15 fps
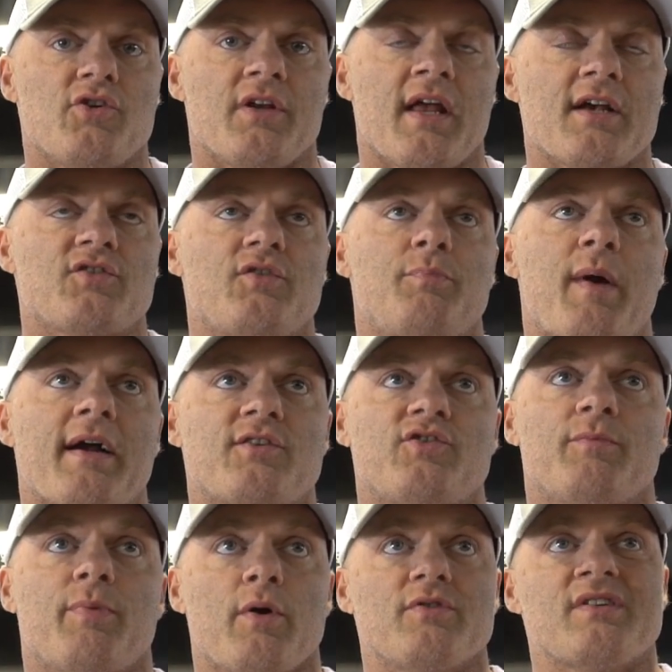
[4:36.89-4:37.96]
You can actually practice
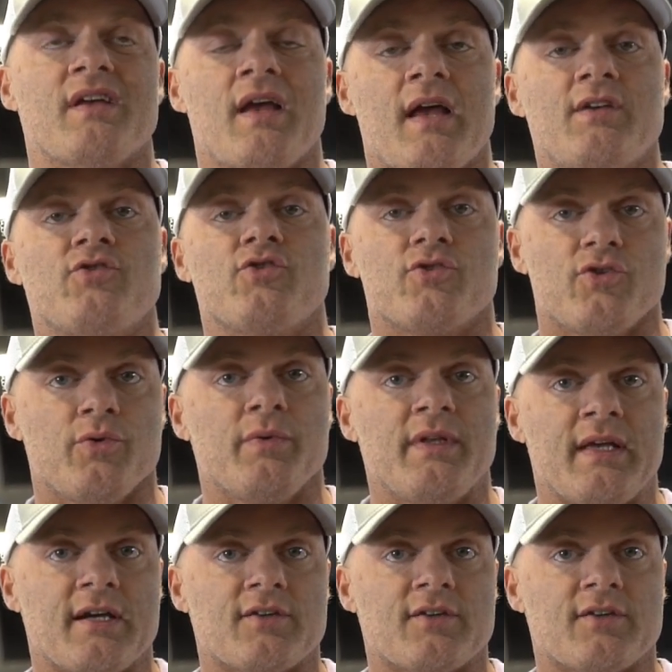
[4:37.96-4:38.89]
your posing as you're doing the